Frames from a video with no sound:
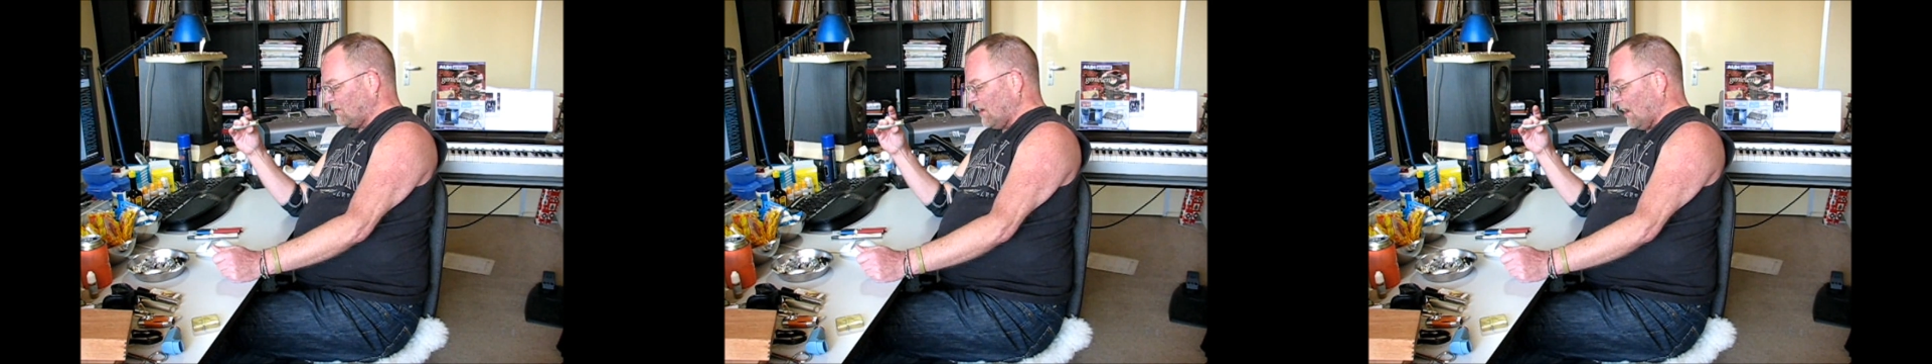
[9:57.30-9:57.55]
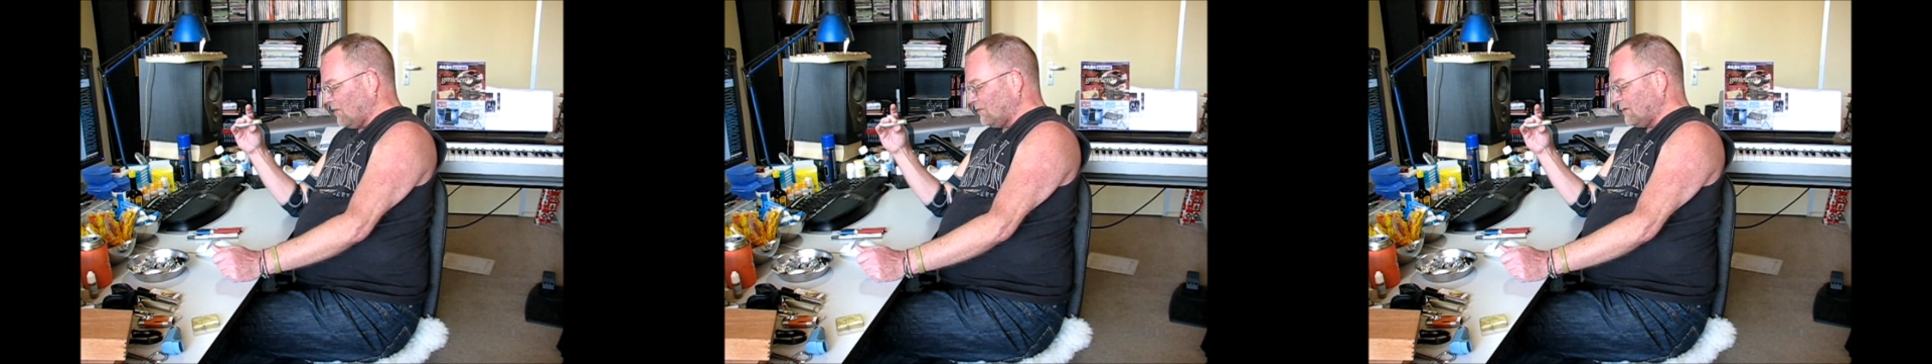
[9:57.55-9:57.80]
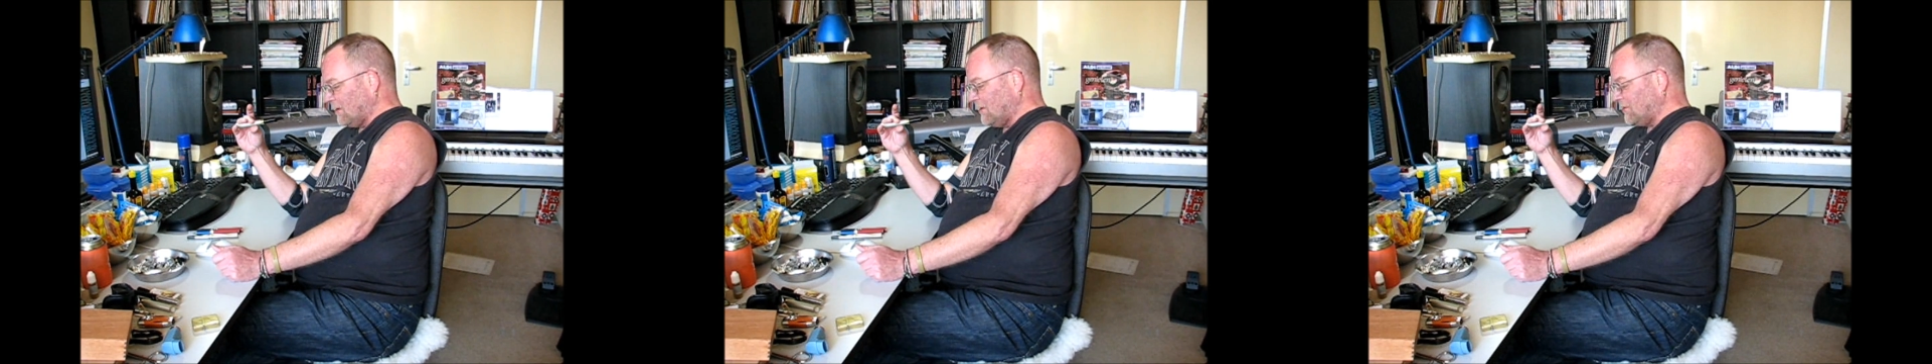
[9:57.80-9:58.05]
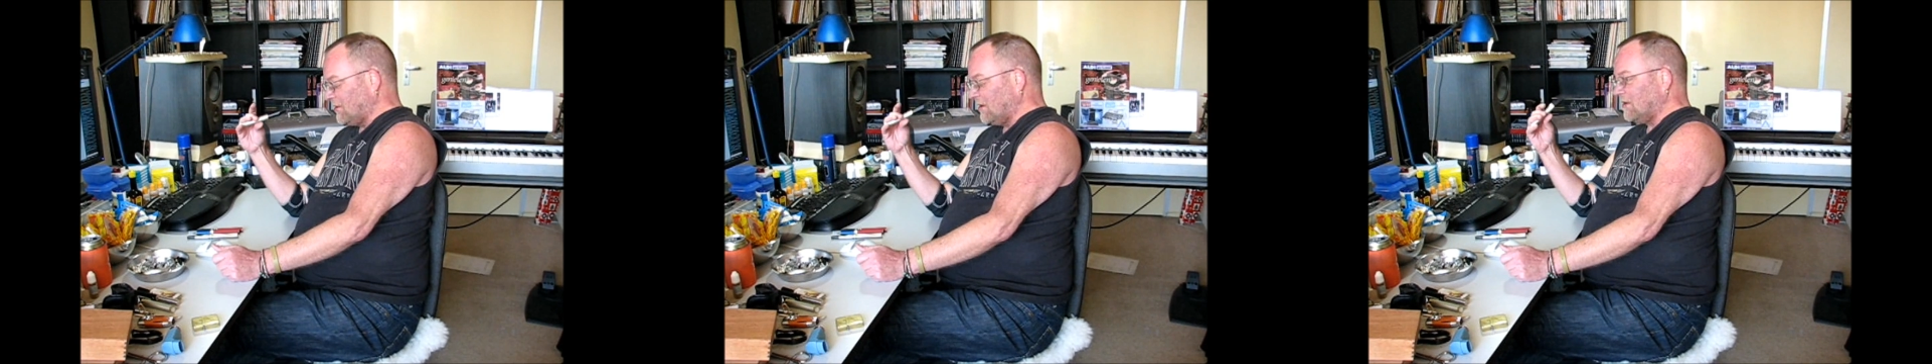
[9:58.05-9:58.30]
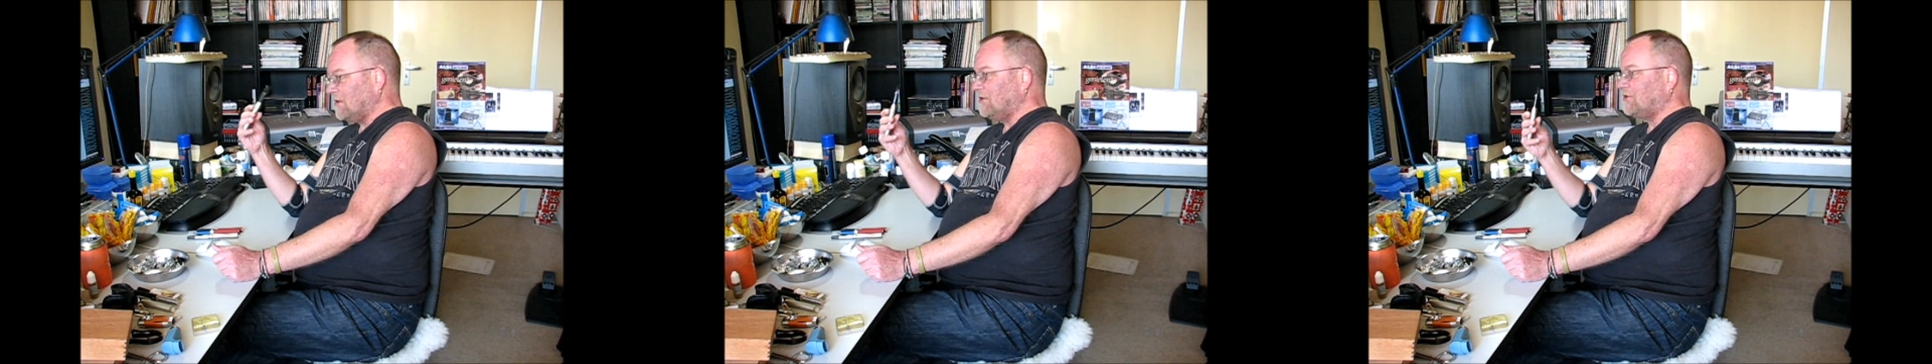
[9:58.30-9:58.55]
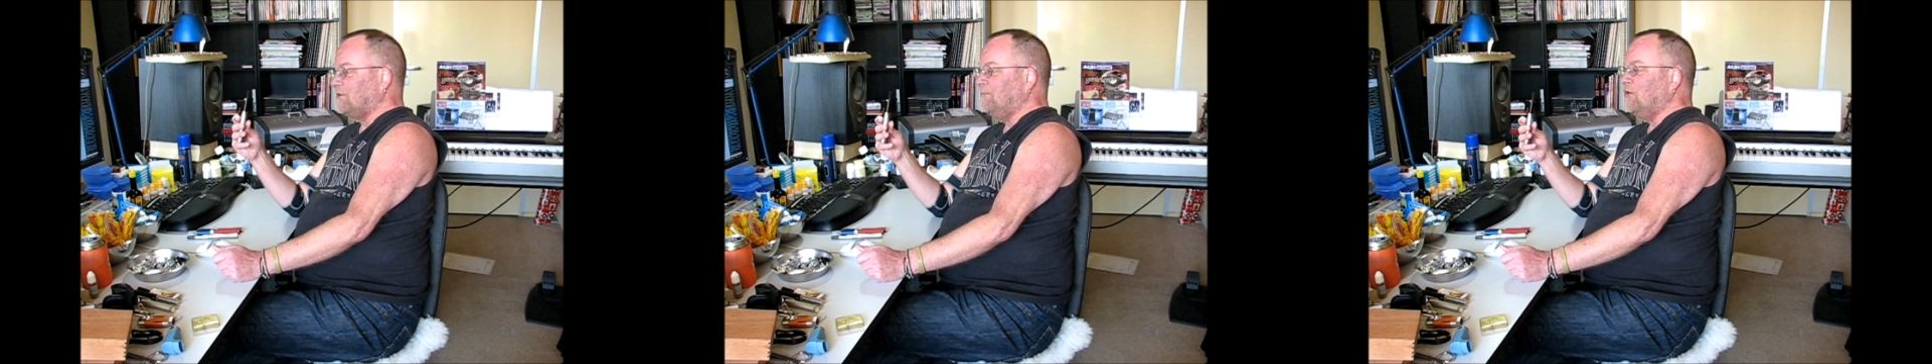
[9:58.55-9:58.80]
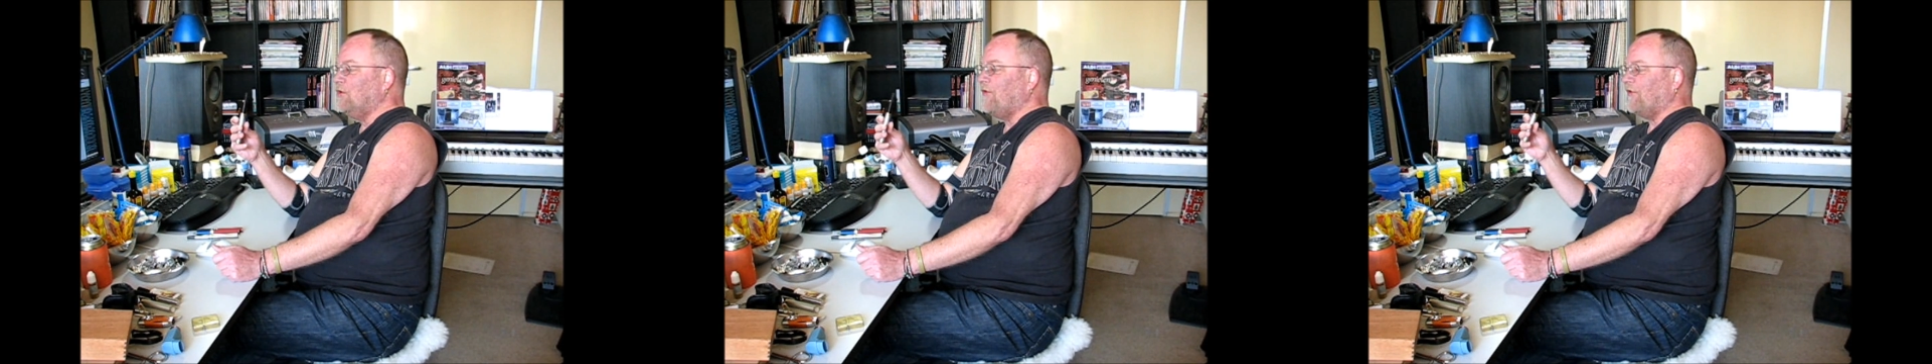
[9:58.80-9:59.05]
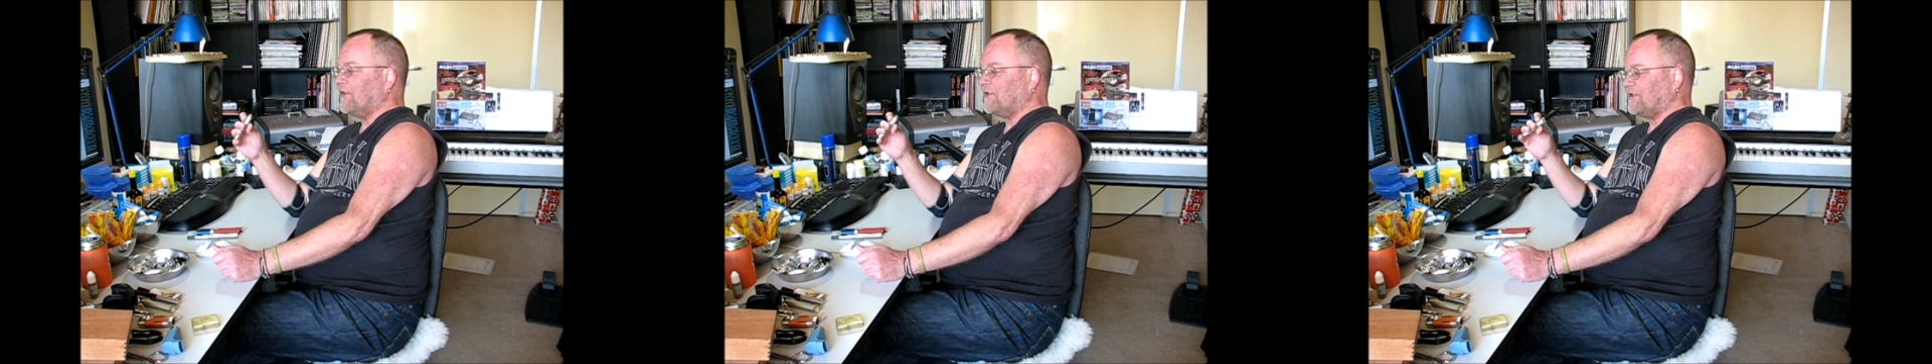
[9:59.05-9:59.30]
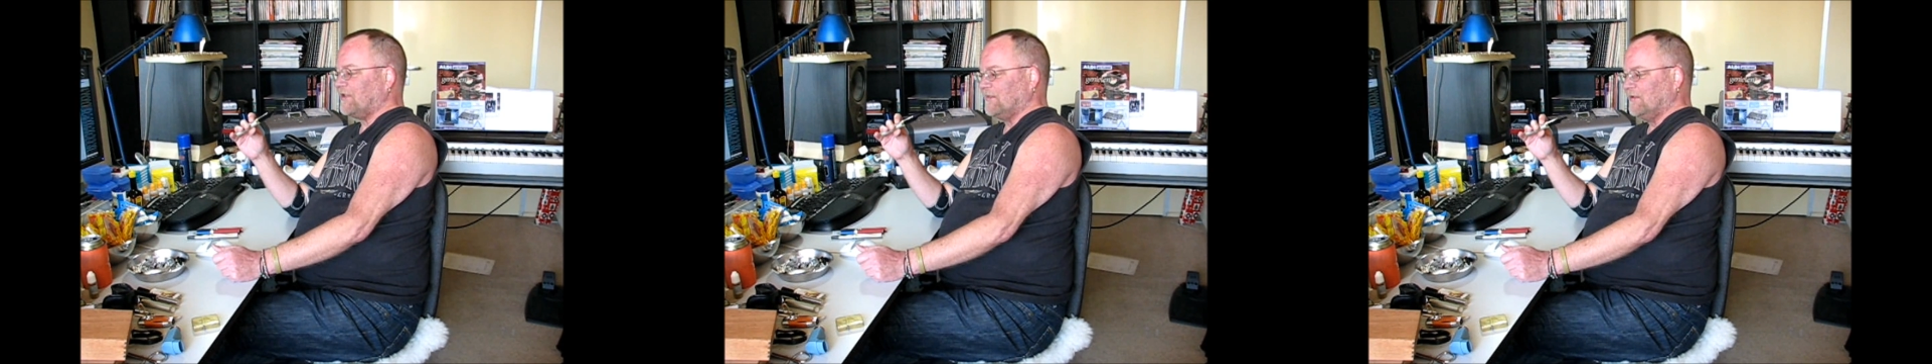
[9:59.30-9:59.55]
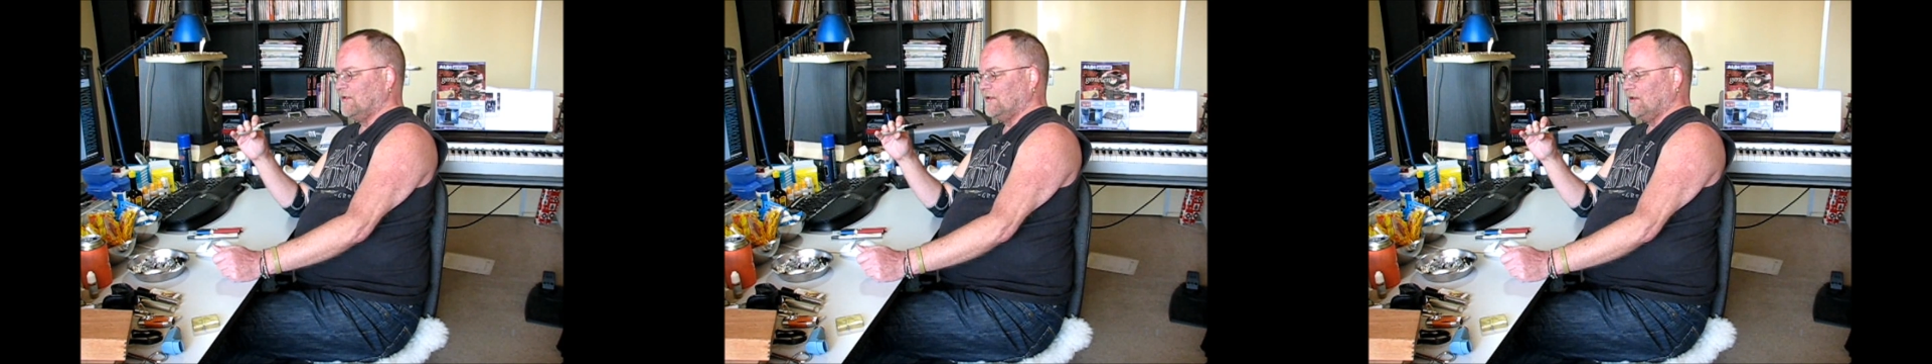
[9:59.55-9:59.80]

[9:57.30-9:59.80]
doubt, is the smoothest,